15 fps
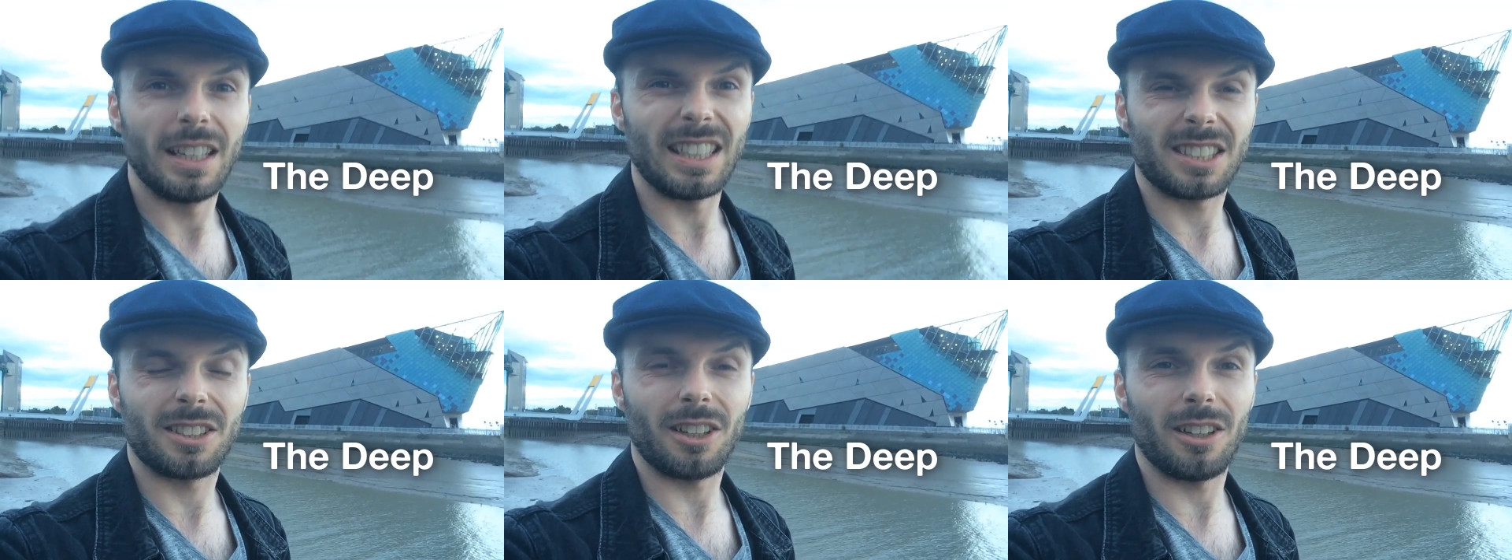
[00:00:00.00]

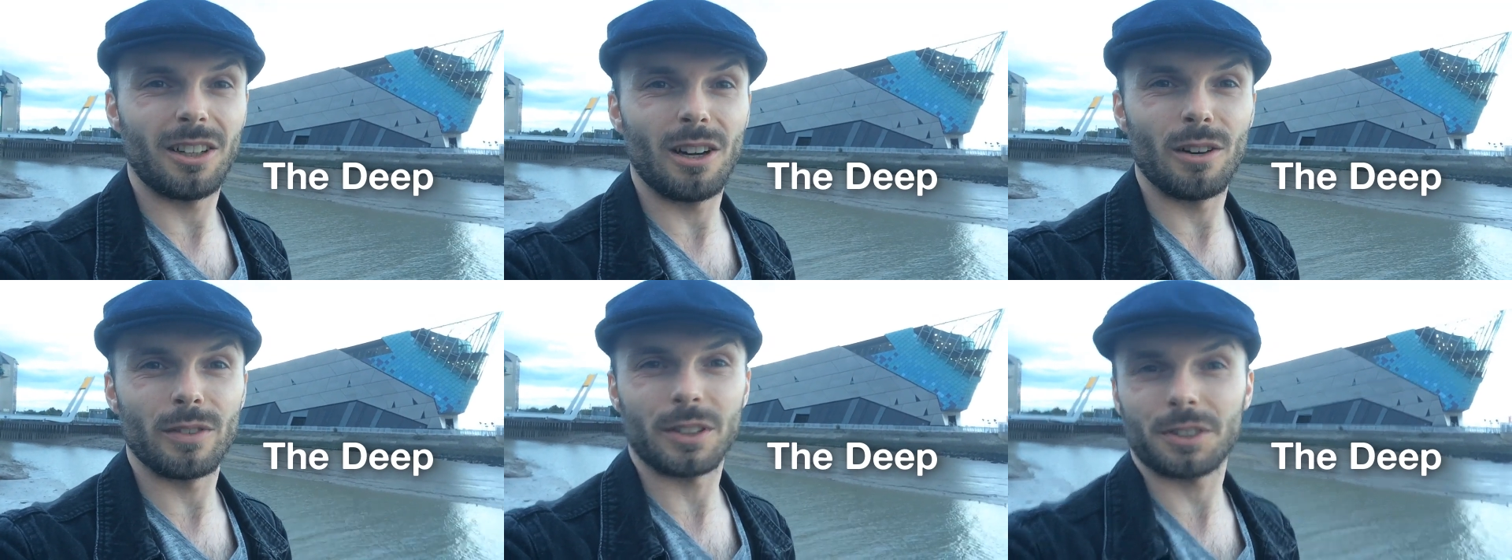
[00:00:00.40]
It's
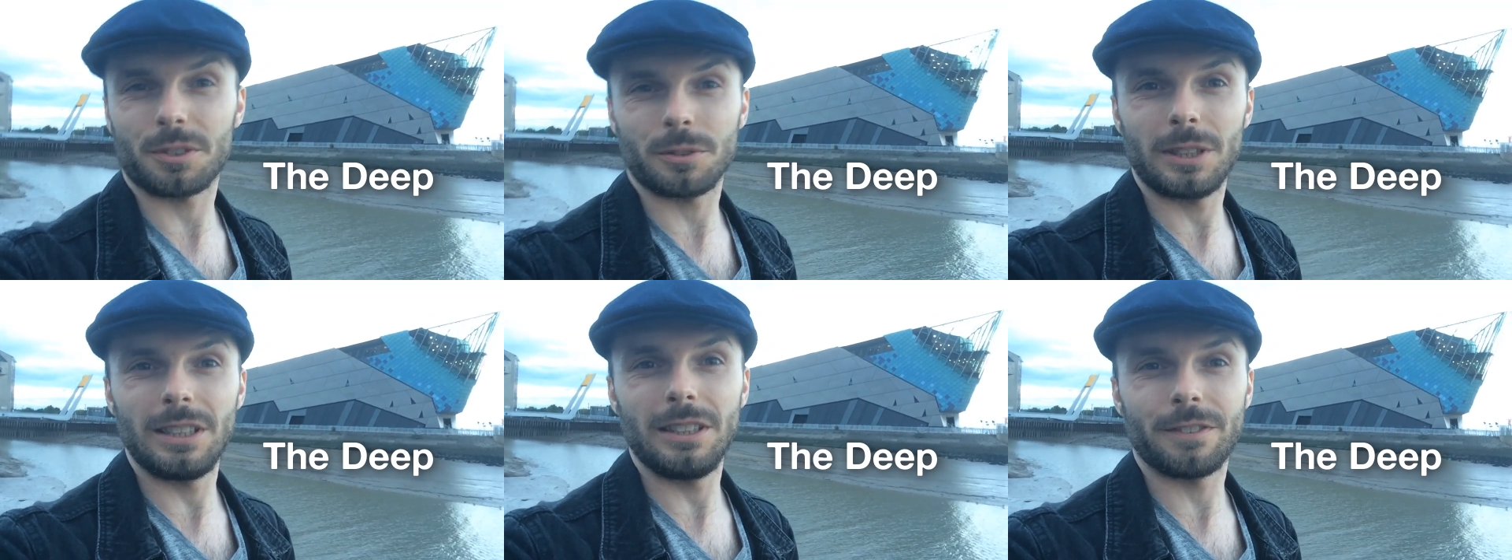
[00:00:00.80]
got over
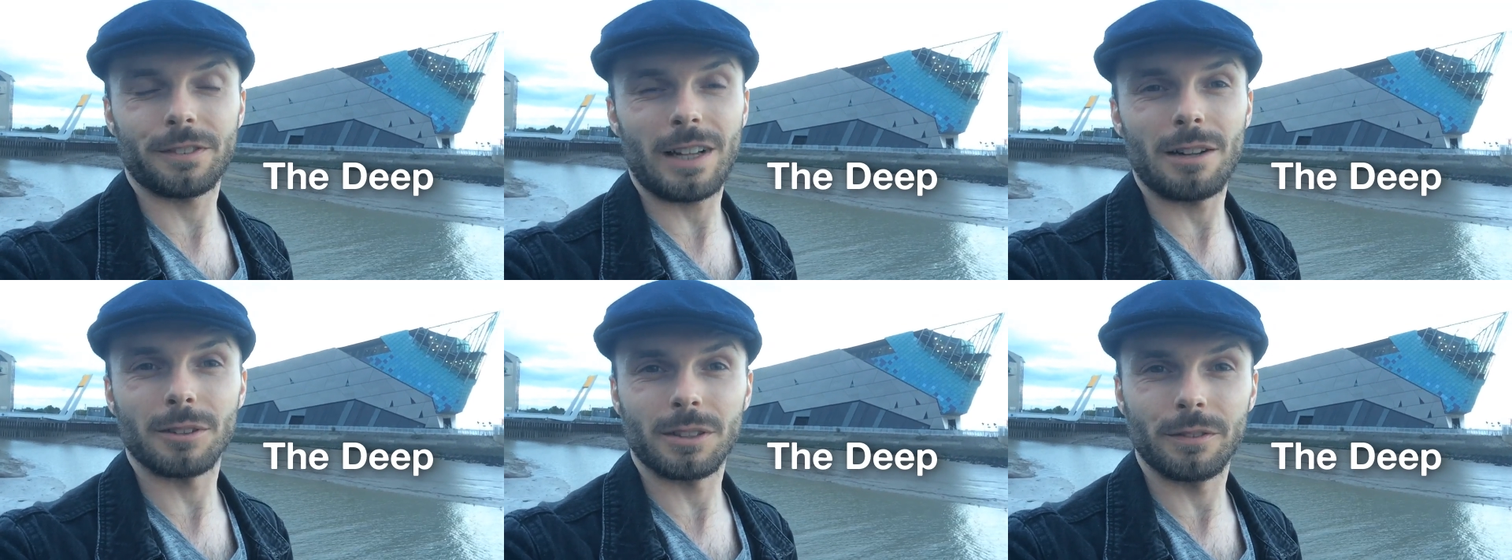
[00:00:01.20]

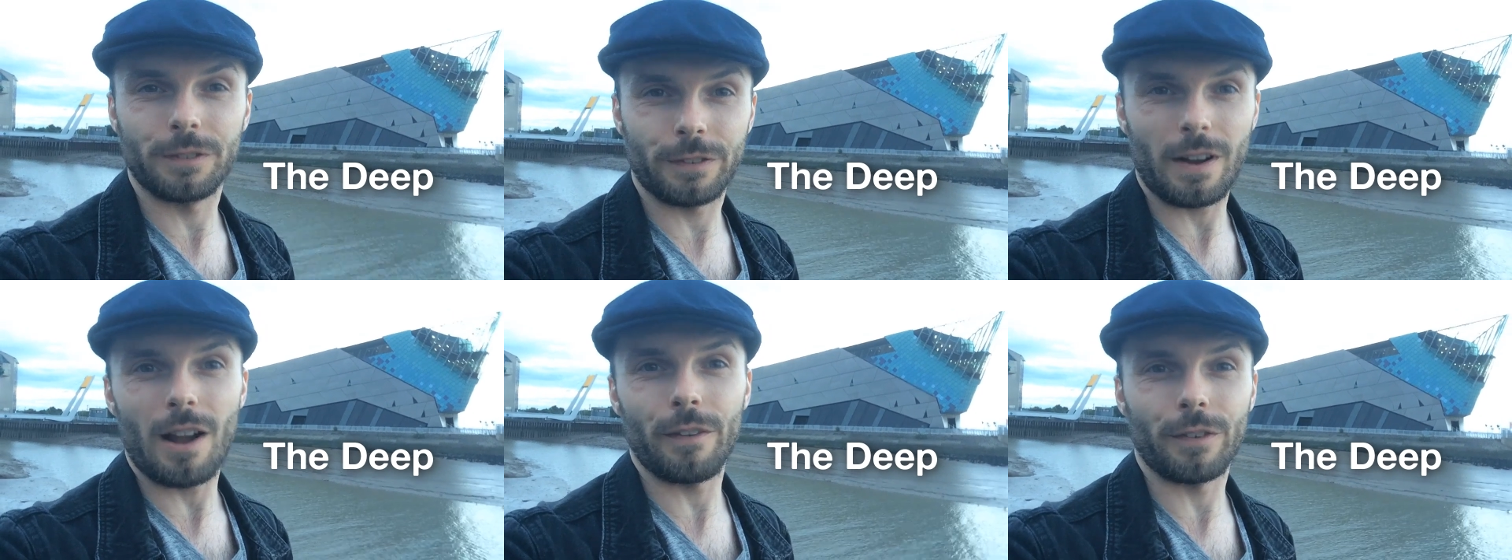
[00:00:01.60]

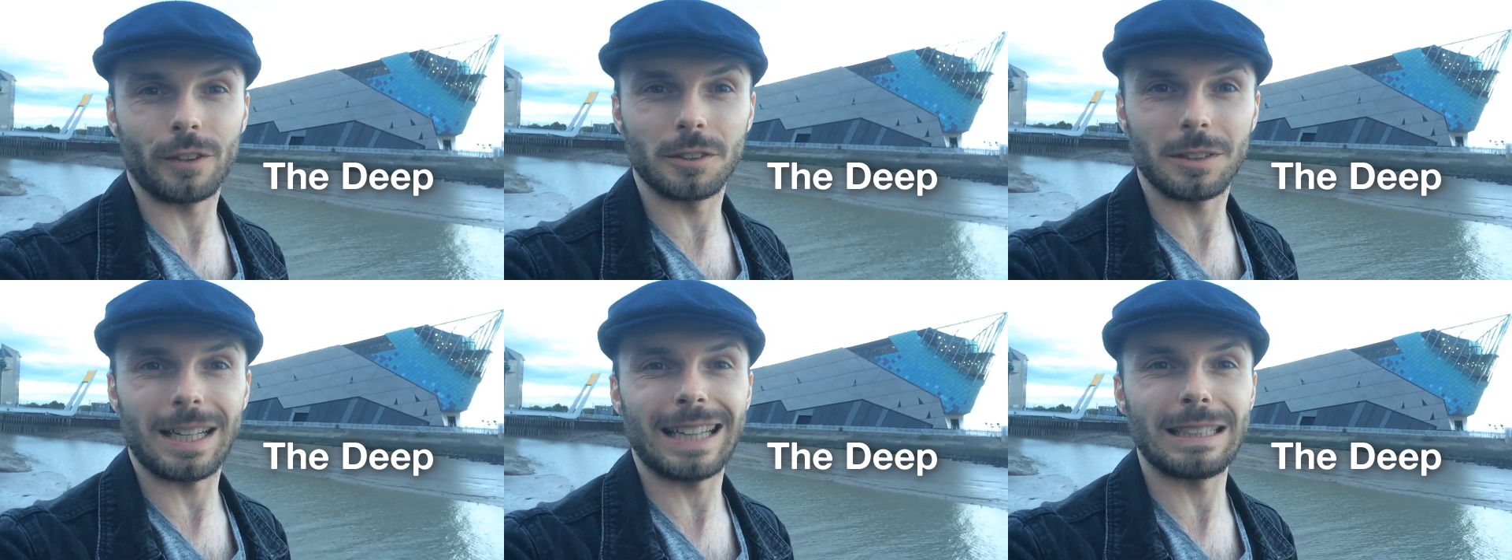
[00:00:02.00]

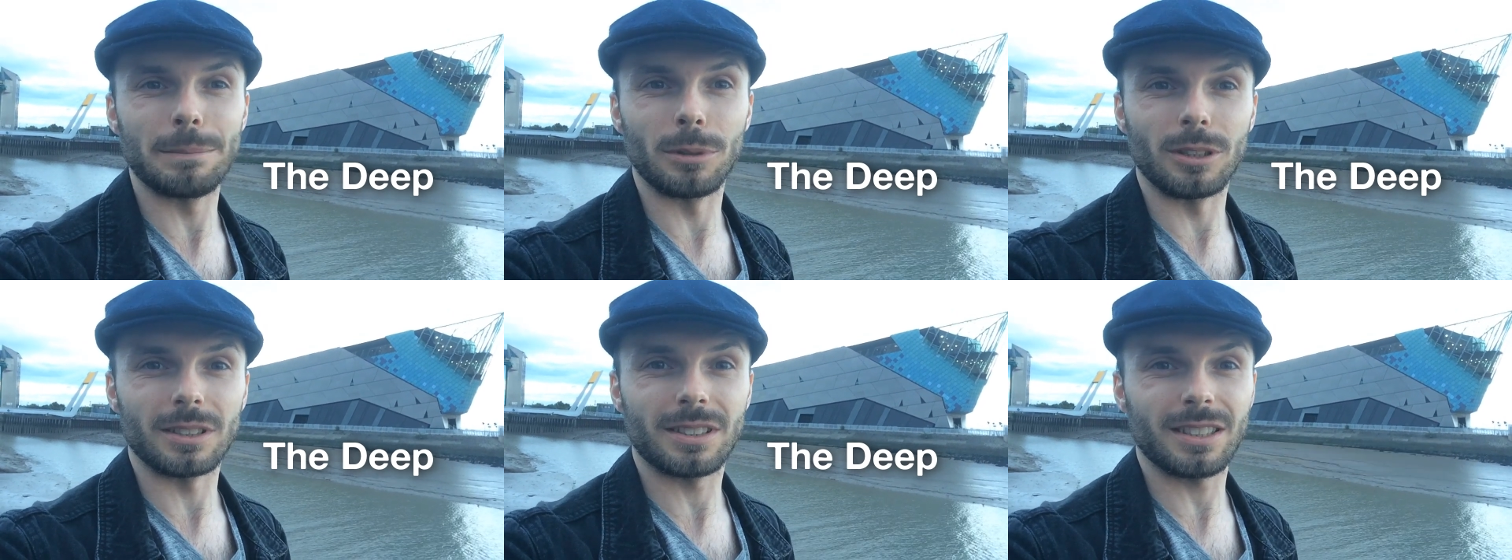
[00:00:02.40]
3,500
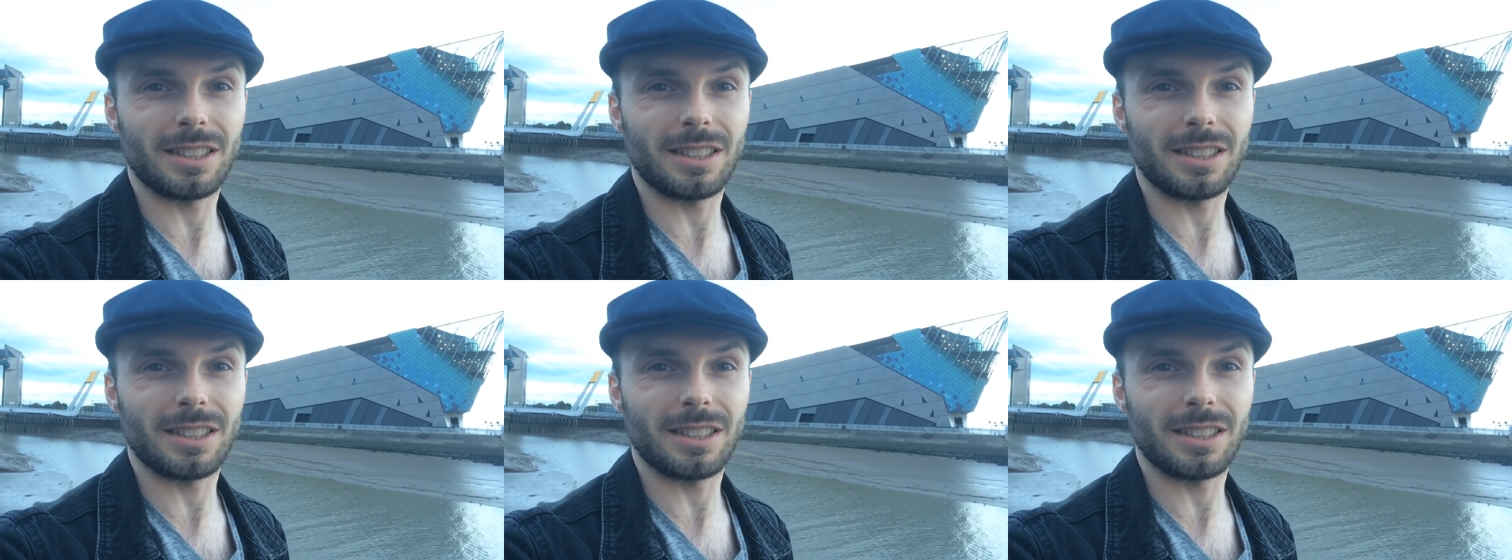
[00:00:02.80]
animals.